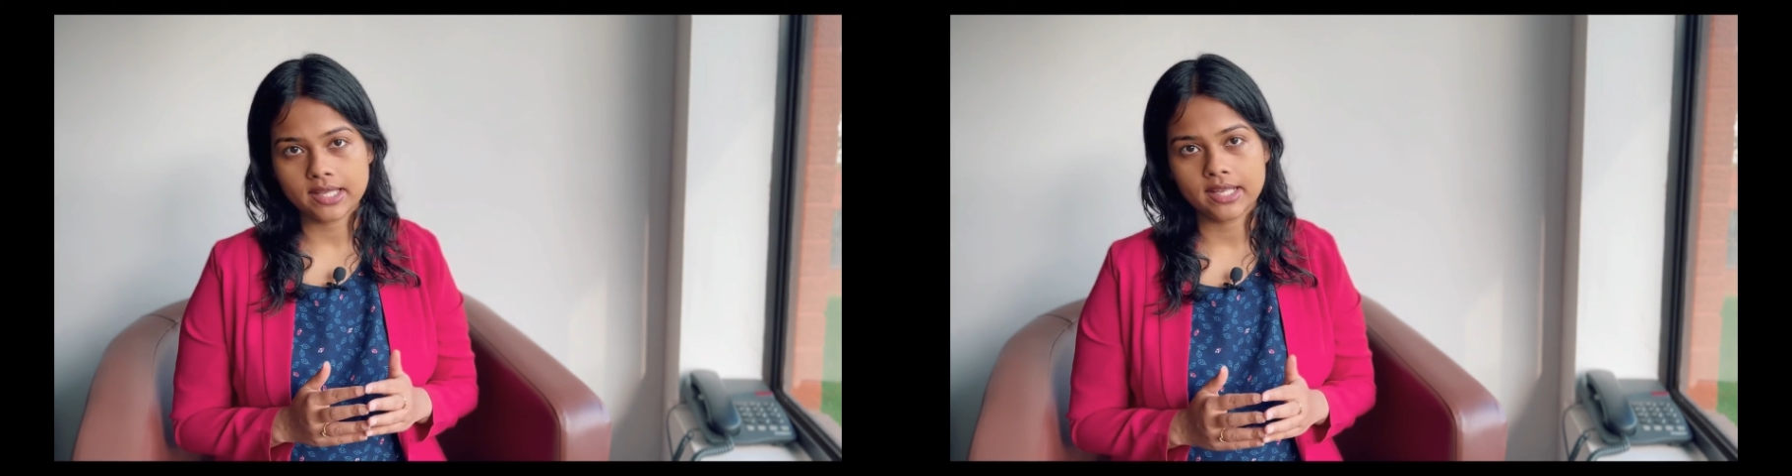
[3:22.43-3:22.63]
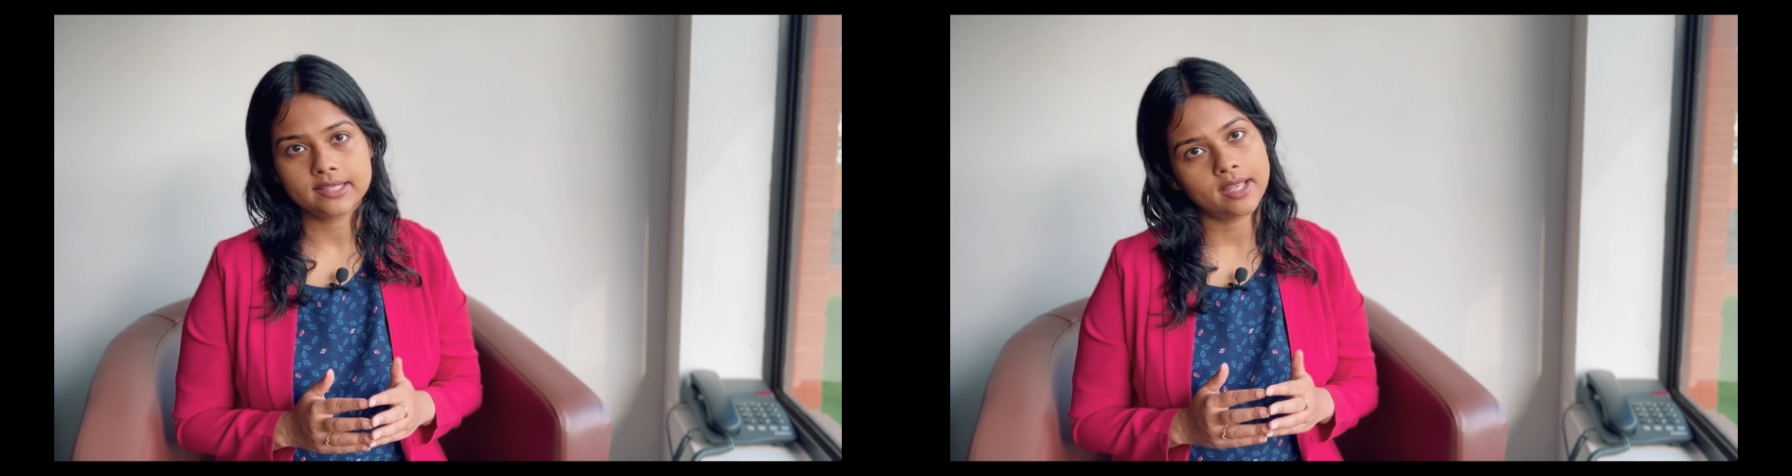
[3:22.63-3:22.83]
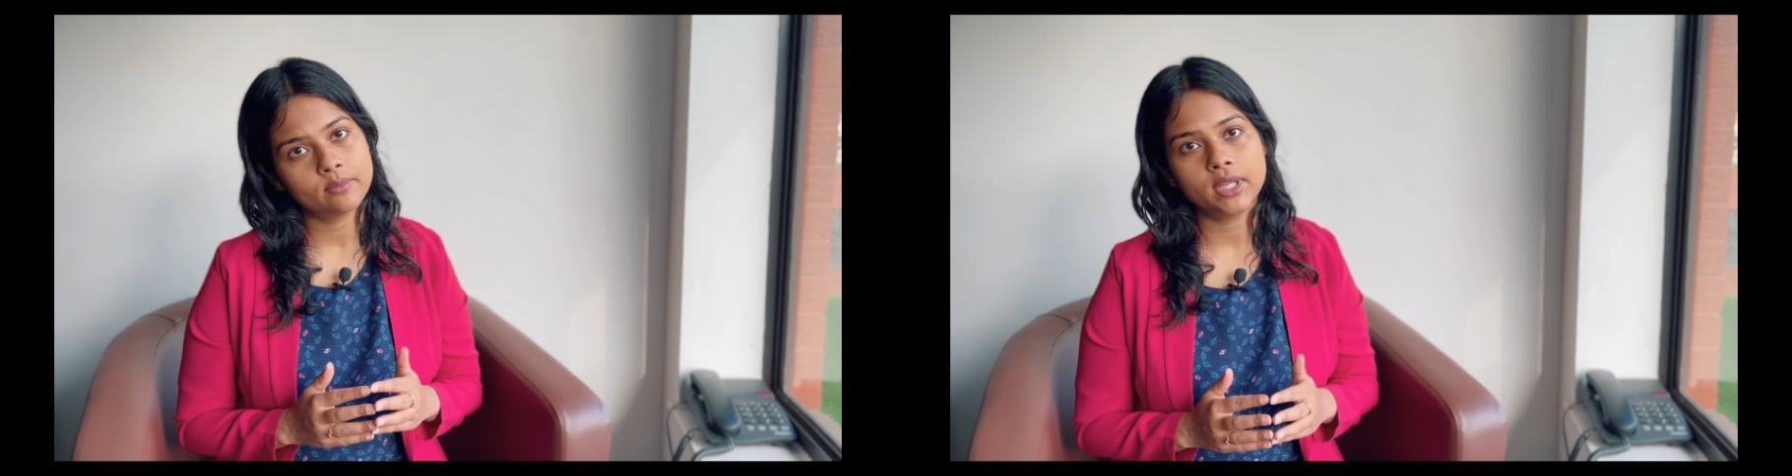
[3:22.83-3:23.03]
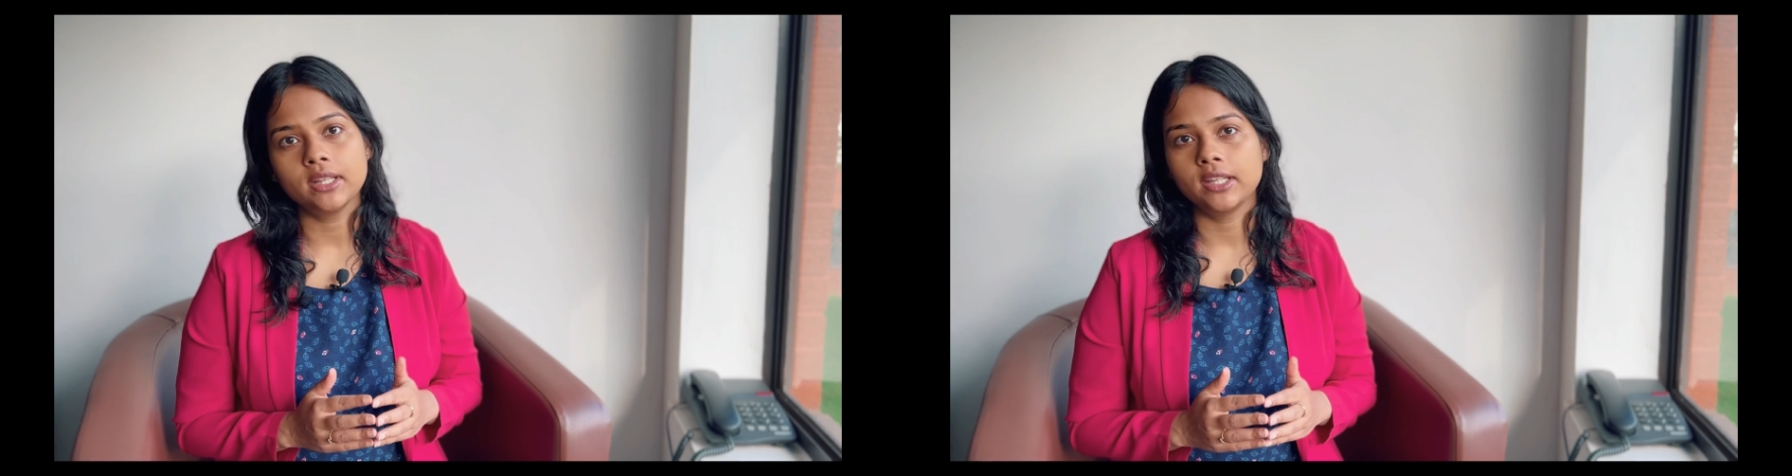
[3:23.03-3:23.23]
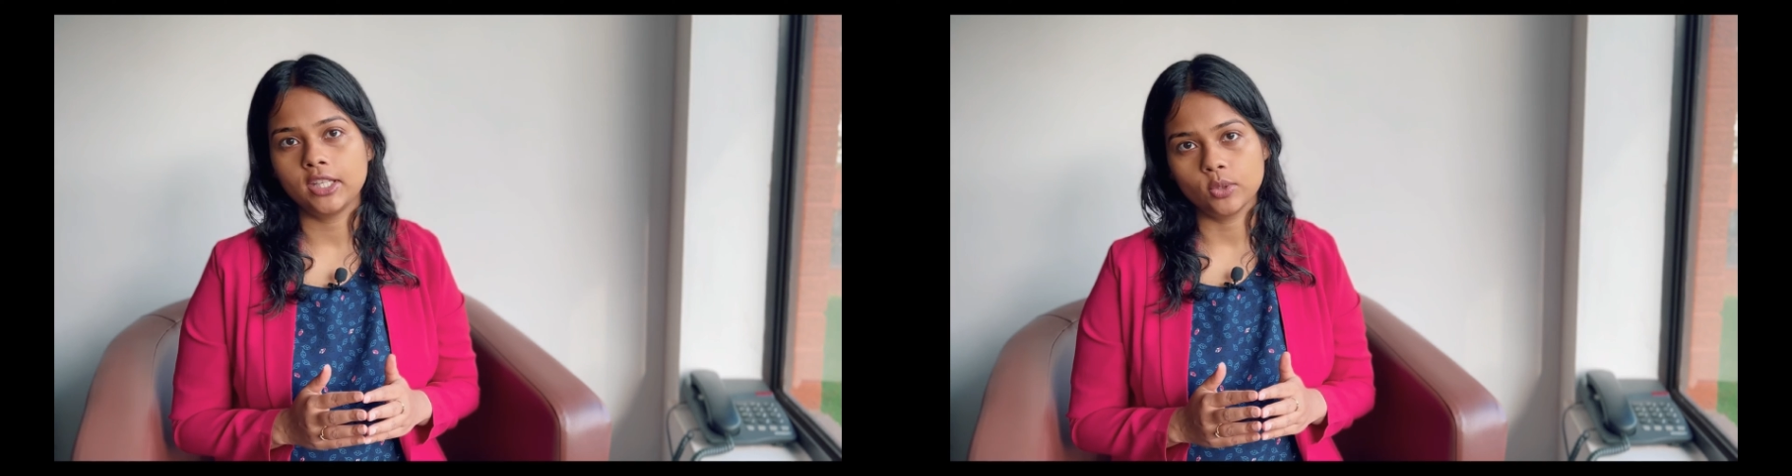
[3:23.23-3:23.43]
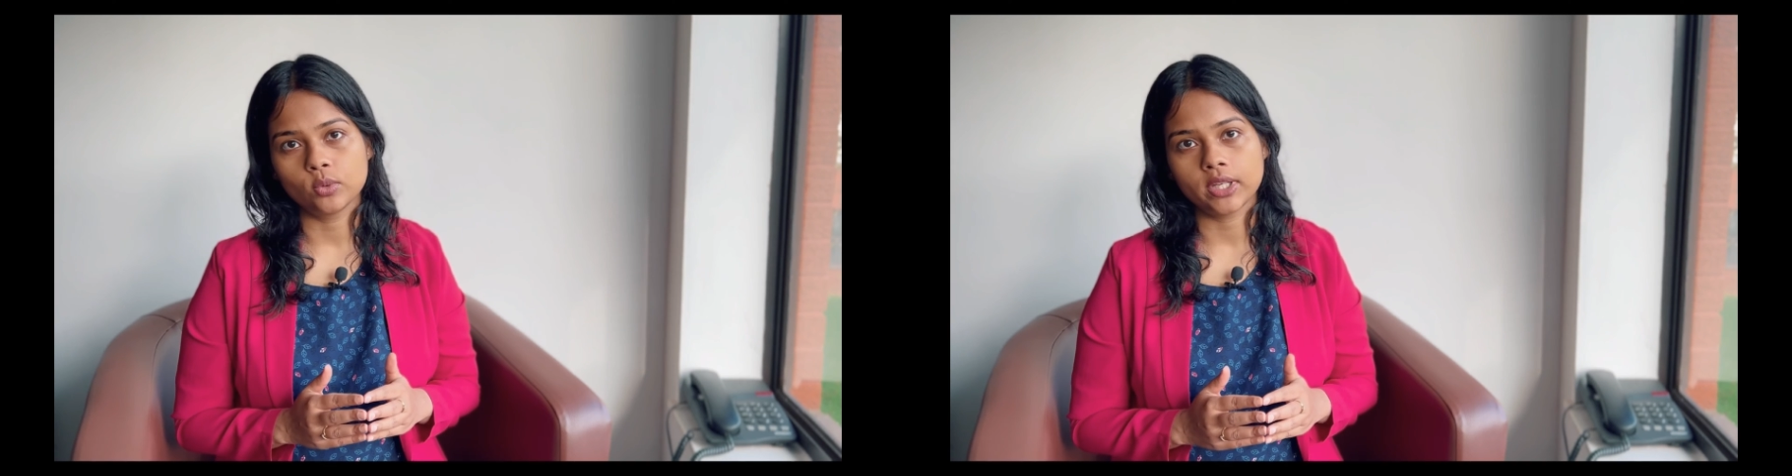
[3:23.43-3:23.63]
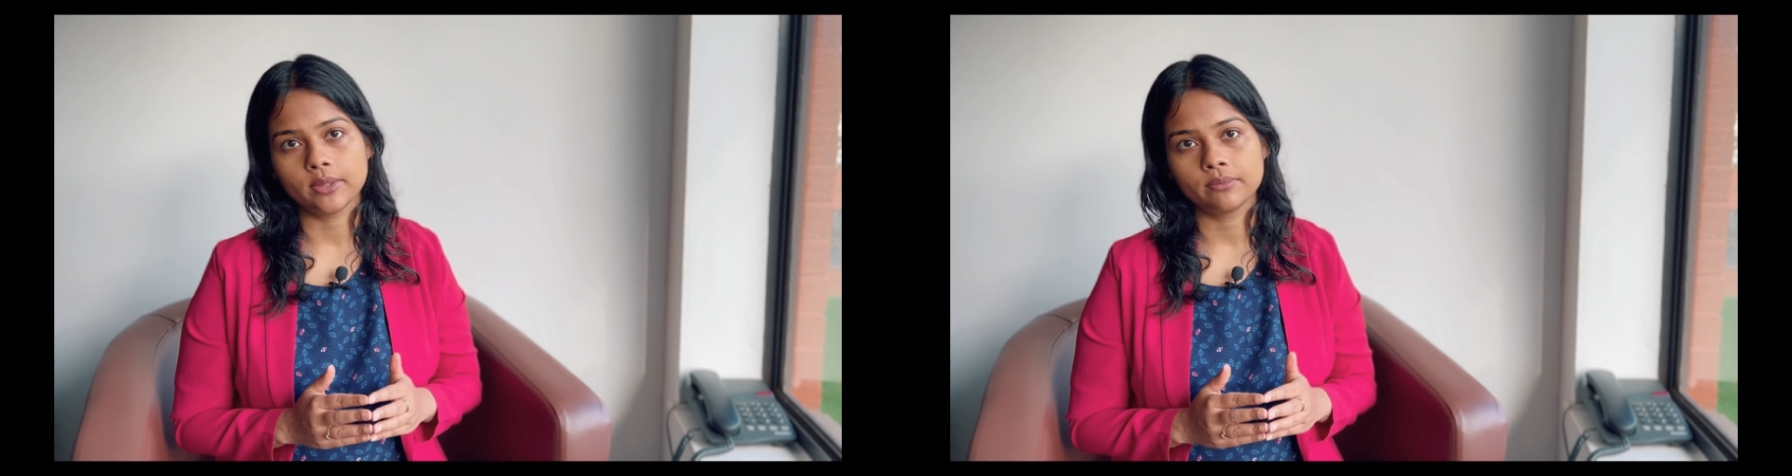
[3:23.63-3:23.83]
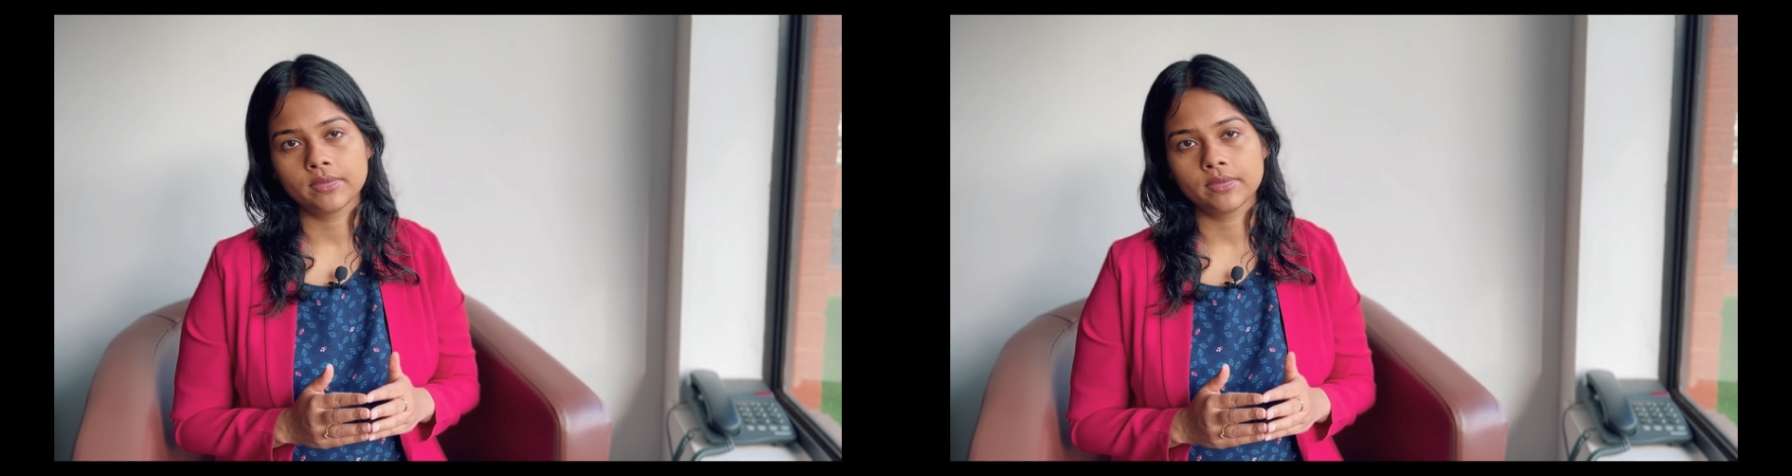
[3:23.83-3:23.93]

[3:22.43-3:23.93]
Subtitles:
exam in the UK.